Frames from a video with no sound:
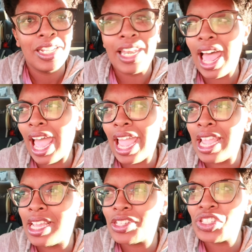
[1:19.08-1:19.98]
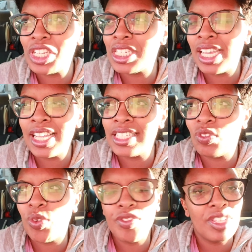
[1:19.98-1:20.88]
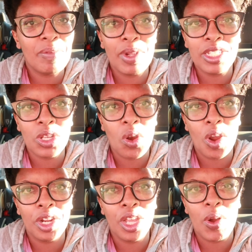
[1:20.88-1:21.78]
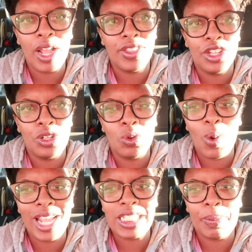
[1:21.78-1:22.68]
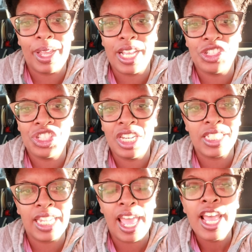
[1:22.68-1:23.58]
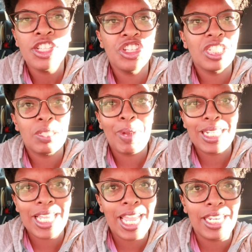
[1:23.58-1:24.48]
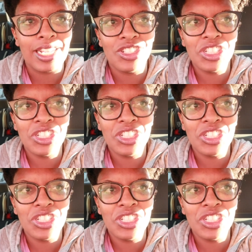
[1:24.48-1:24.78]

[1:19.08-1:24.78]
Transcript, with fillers: Like she does 15 minutes of cardio and then do weights because she doesn't have, she's just maintaining.